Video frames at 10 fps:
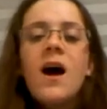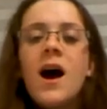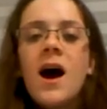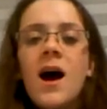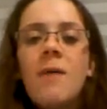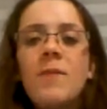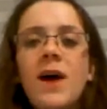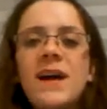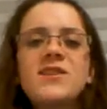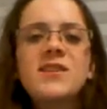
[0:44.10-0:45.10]

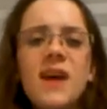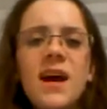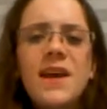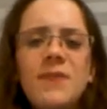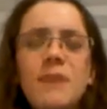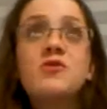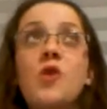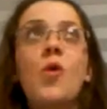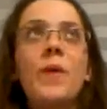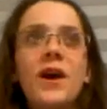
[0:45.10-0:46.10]
I was
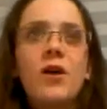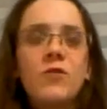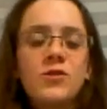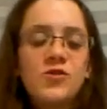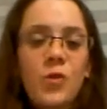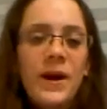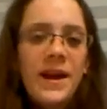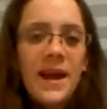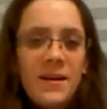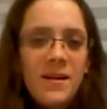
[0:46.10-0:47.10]
totally overjoyed
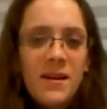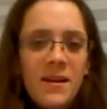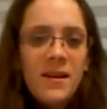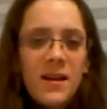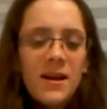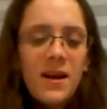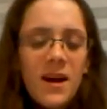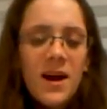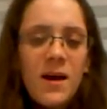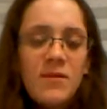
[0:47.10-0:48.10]
and
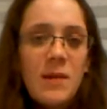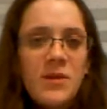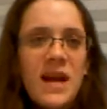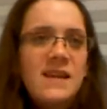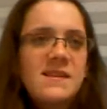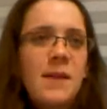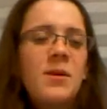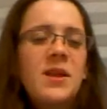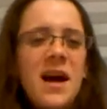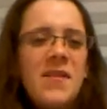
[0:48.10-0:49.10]
flabbergasted. I'm
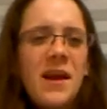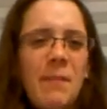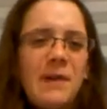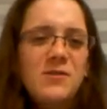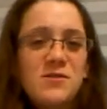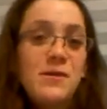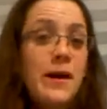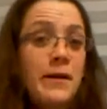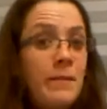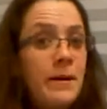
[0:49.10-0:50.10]
glad that I'm not just
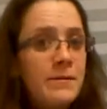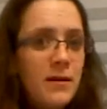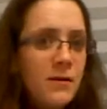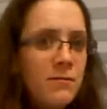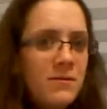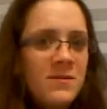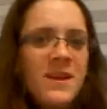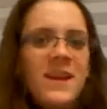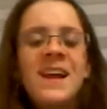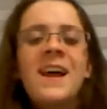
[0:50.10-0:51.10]
talking to myself.
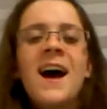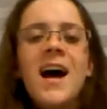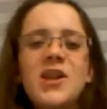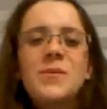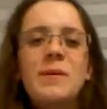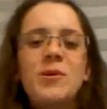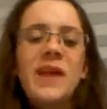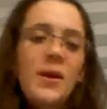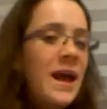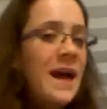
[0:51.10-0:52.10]
Other people
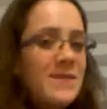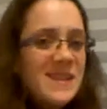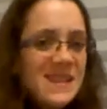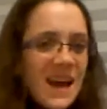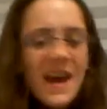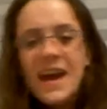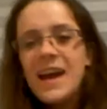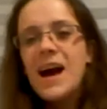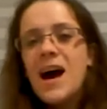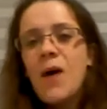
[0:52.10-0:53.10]
like what I have to say.
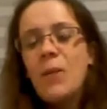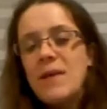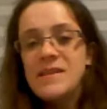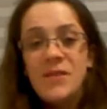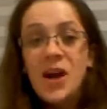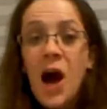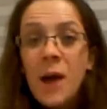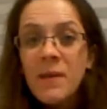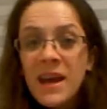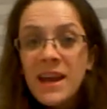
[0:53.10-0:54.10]
We have something in
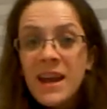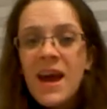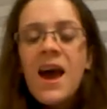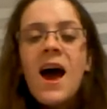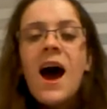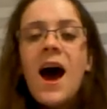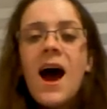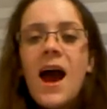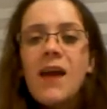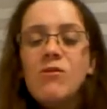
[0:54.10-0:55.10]
common.
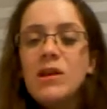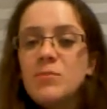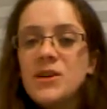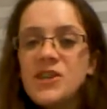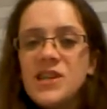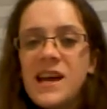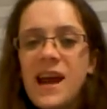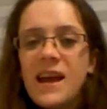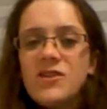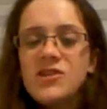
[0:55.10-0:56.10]
I really
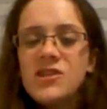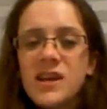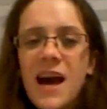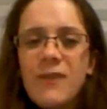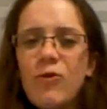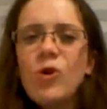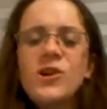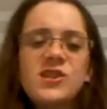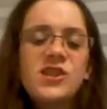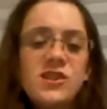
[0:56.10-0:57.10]
appreciate just the kind
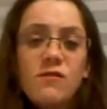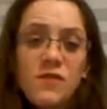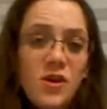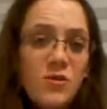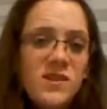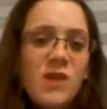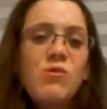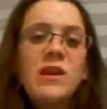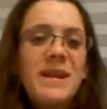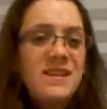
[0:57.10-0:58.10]
words and just the views. It
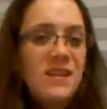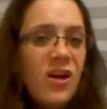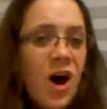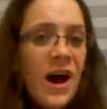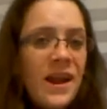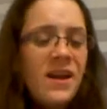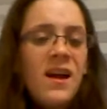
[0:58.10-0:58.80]
really means a lot.